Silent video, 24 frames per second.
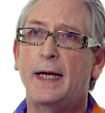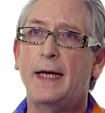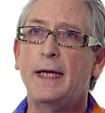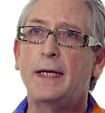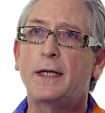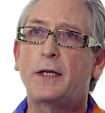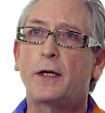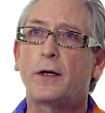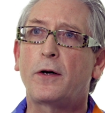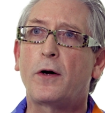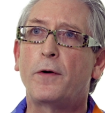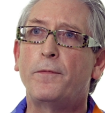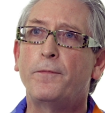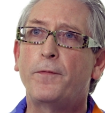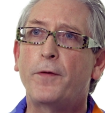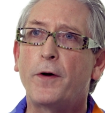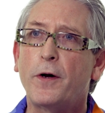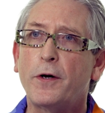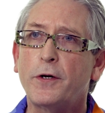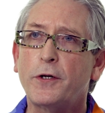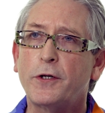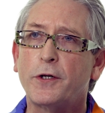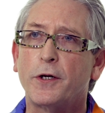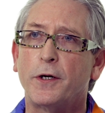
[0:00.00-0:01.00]

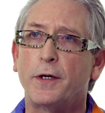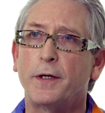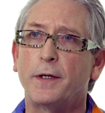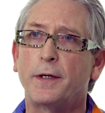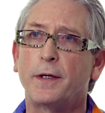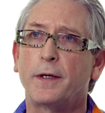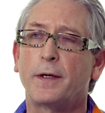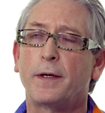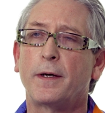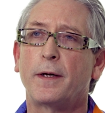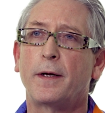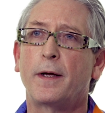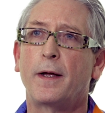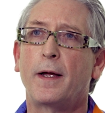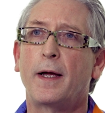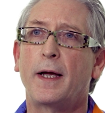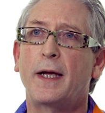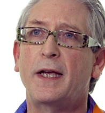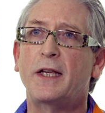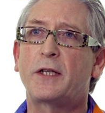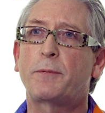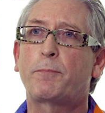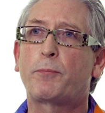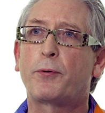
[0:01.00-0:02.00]
Interconversion
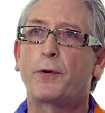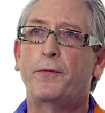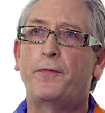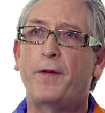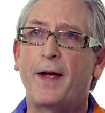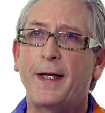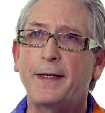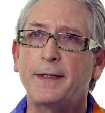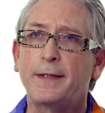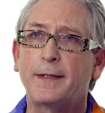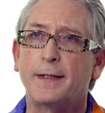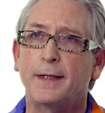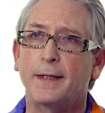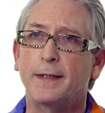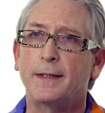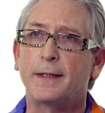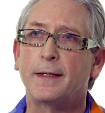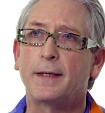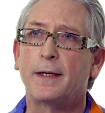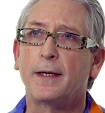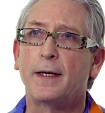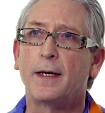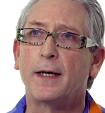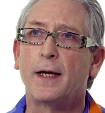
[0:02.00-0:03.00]
is
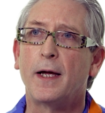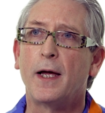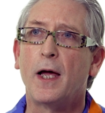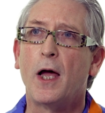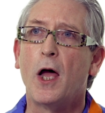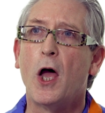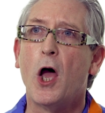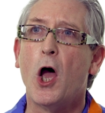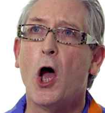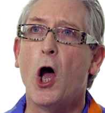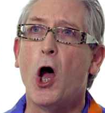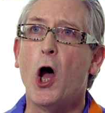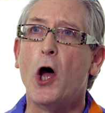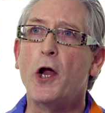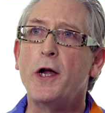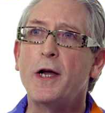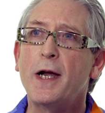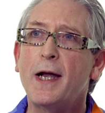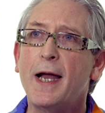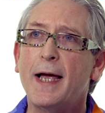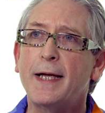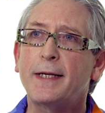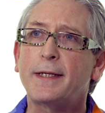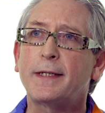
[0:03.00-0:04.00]
prevented
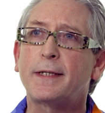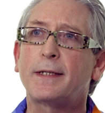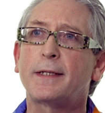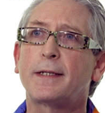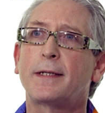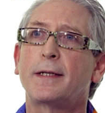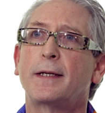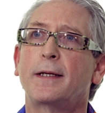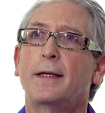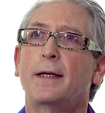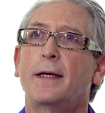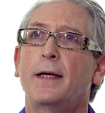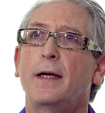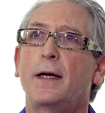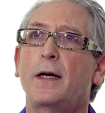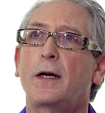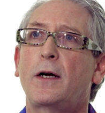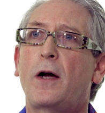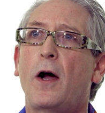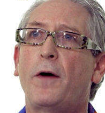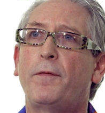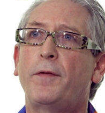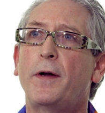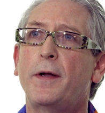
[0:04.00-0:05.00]
unless
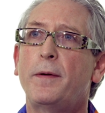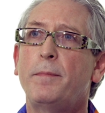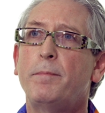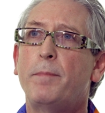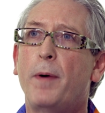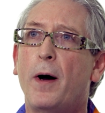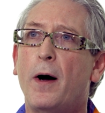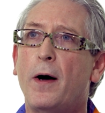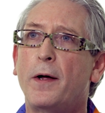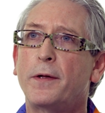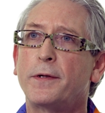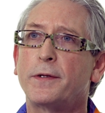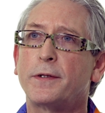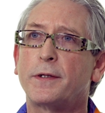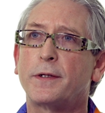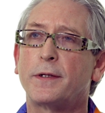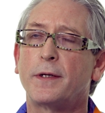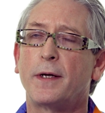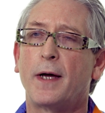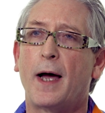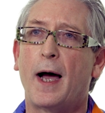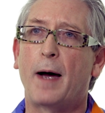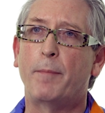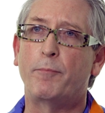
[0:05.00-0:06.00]
covalent
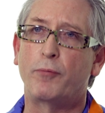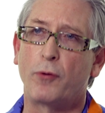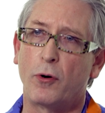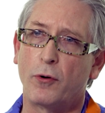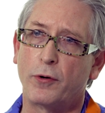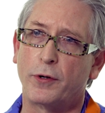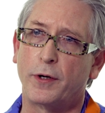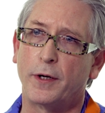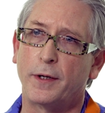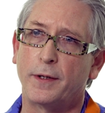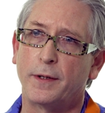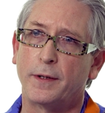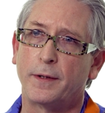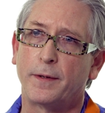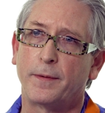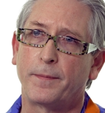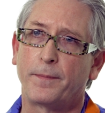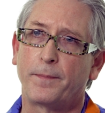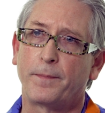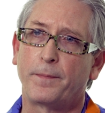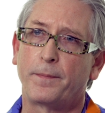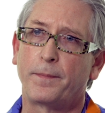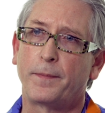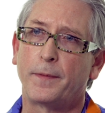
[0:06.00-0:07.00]
bonds are broken.
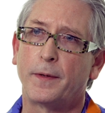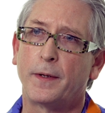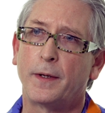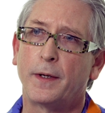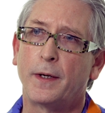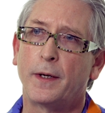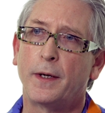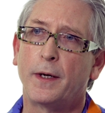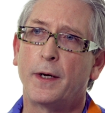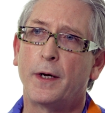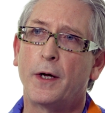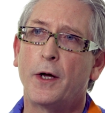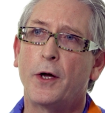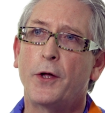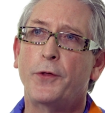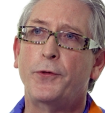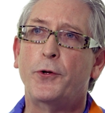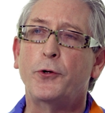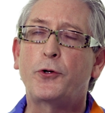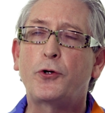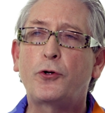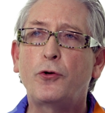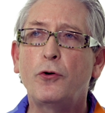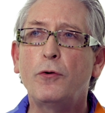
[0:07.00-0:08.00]

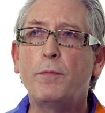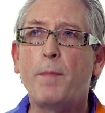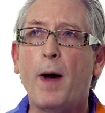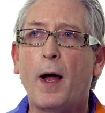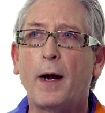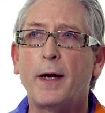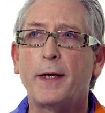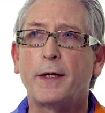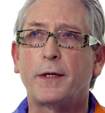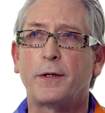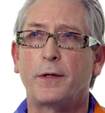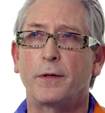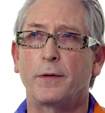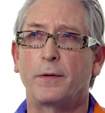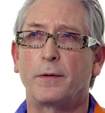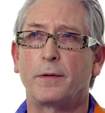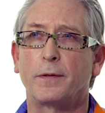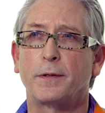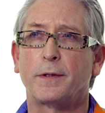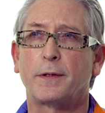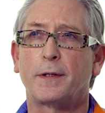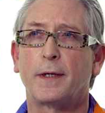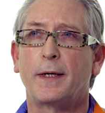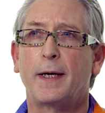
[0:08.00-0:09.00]
The two
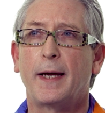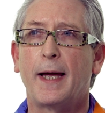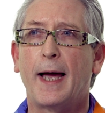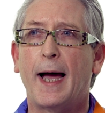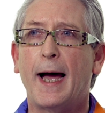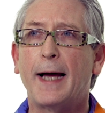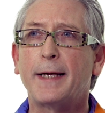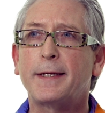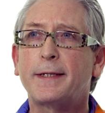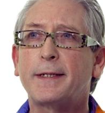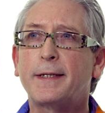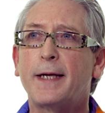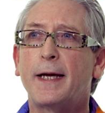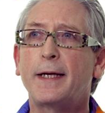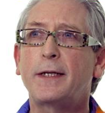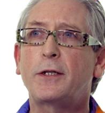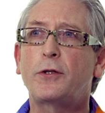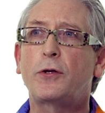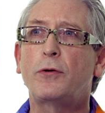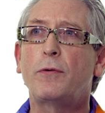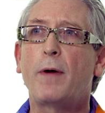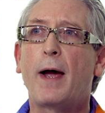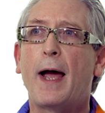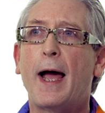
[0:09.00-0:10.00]
molecules are
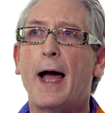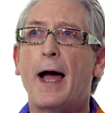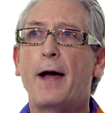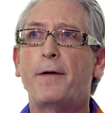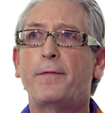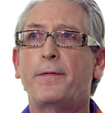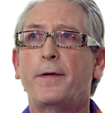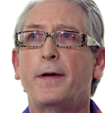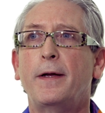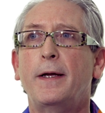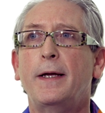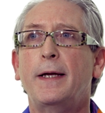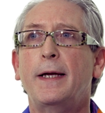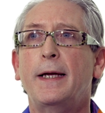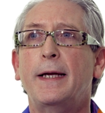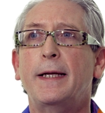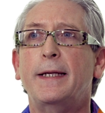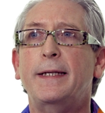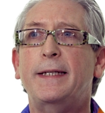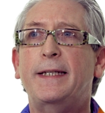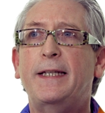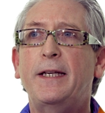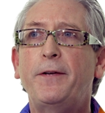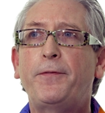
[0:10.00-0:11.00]
said to have
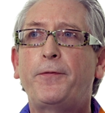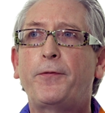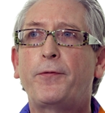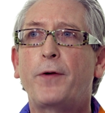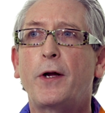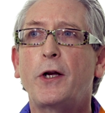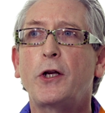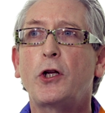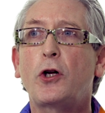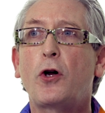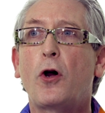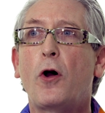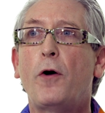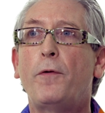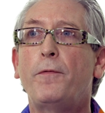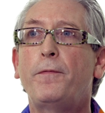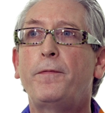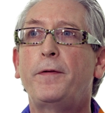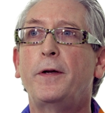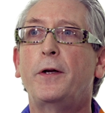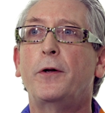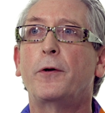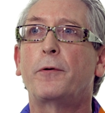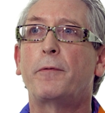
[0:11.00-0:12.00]
different
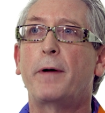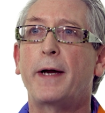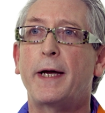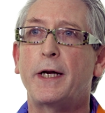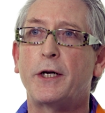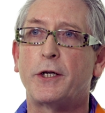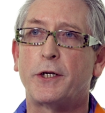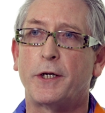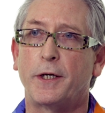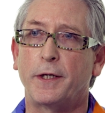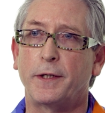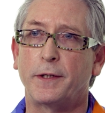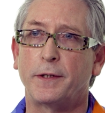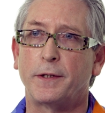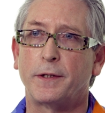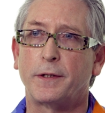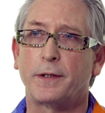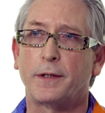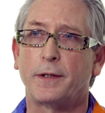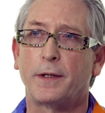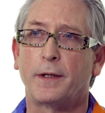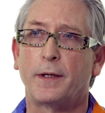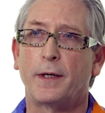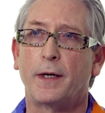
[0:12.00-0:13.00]

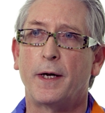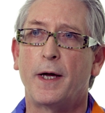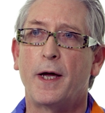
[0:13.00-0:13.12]
configurations.